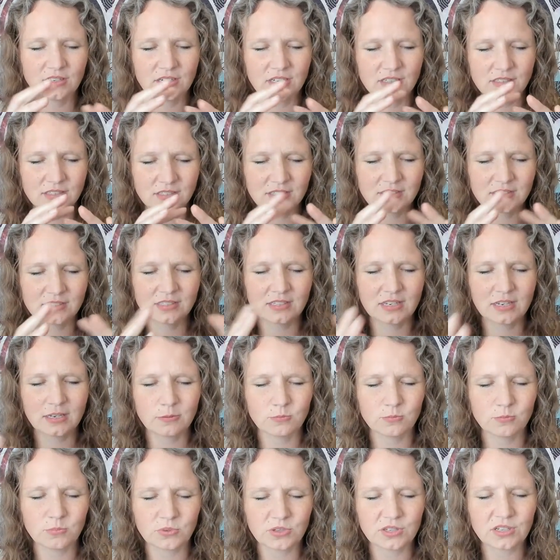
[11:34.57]
it's the
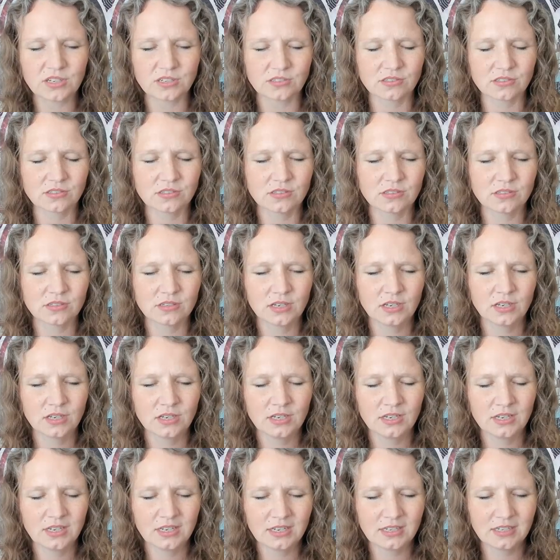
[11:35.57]
same bliss,
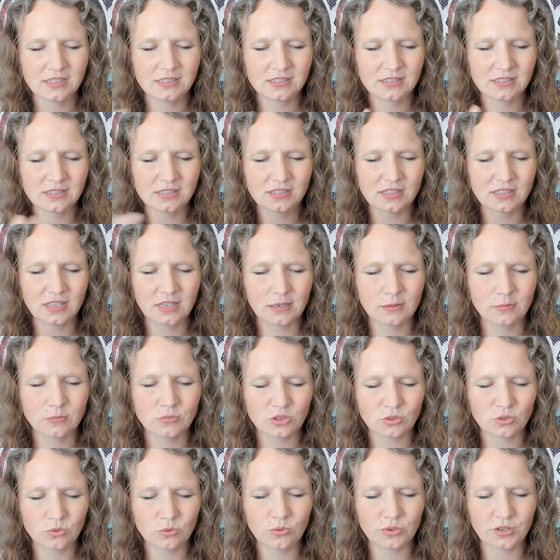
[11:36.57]
it's the same
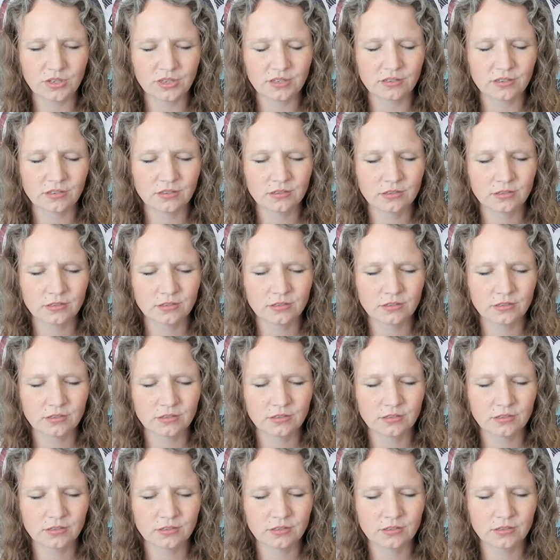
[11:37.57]
joy.